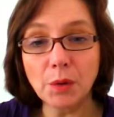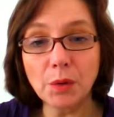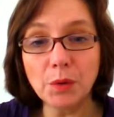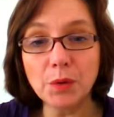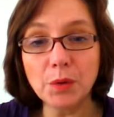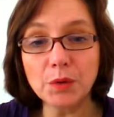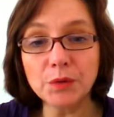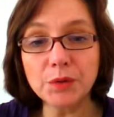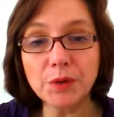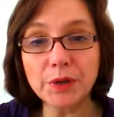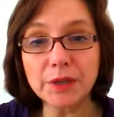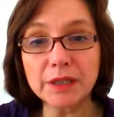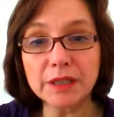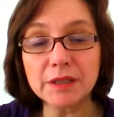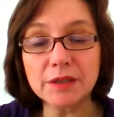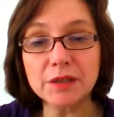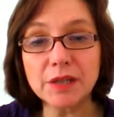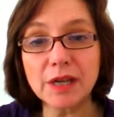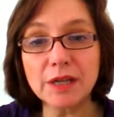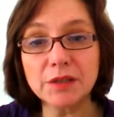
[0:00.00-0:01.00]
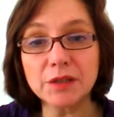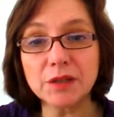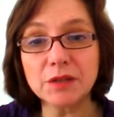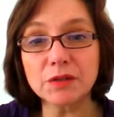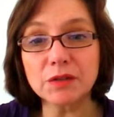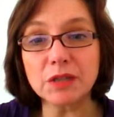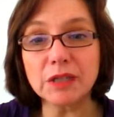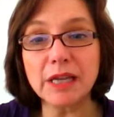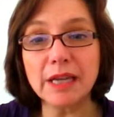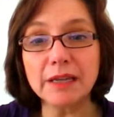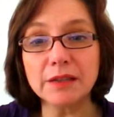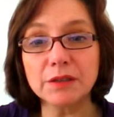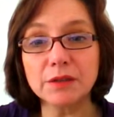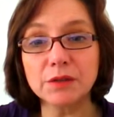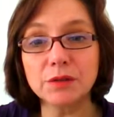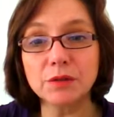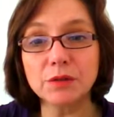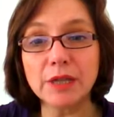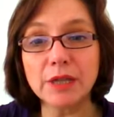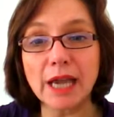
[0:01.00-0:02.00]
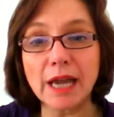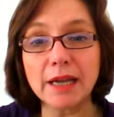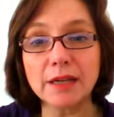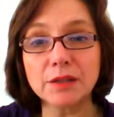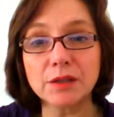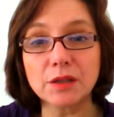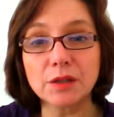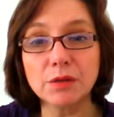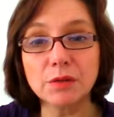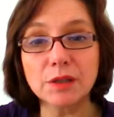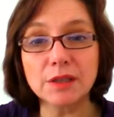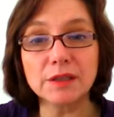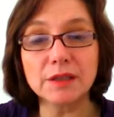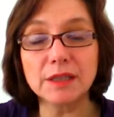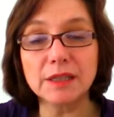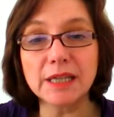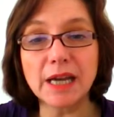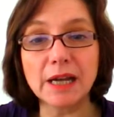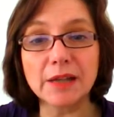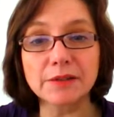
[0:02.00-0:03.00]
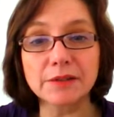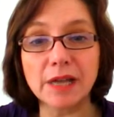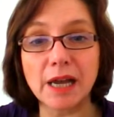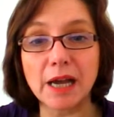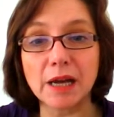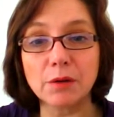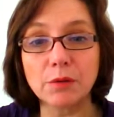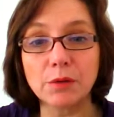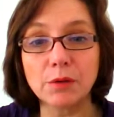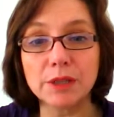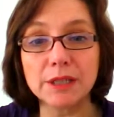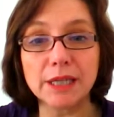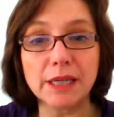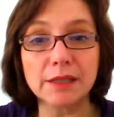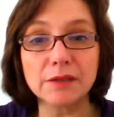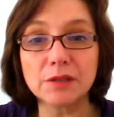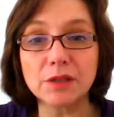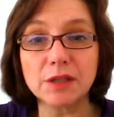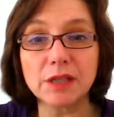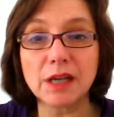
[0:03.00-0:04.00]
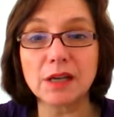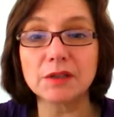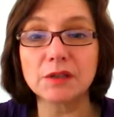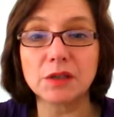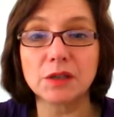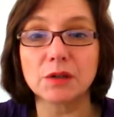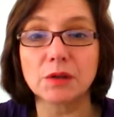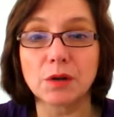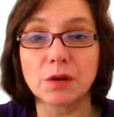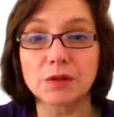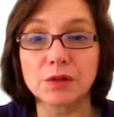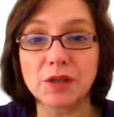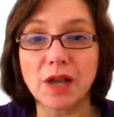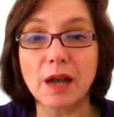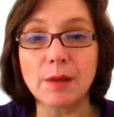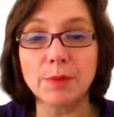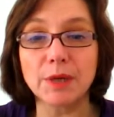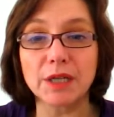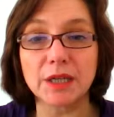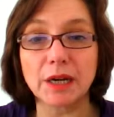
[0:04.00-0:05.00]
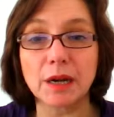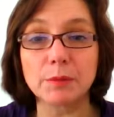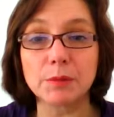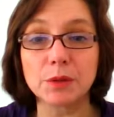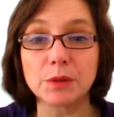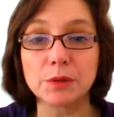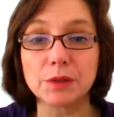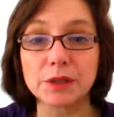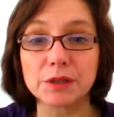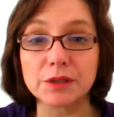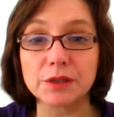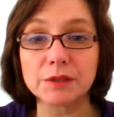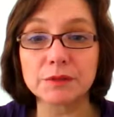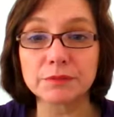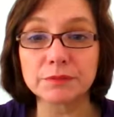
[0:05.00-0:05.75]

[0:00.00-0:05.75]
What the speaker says: all the organizations linked to the Hague Security Delta or the International Cybercrime Court.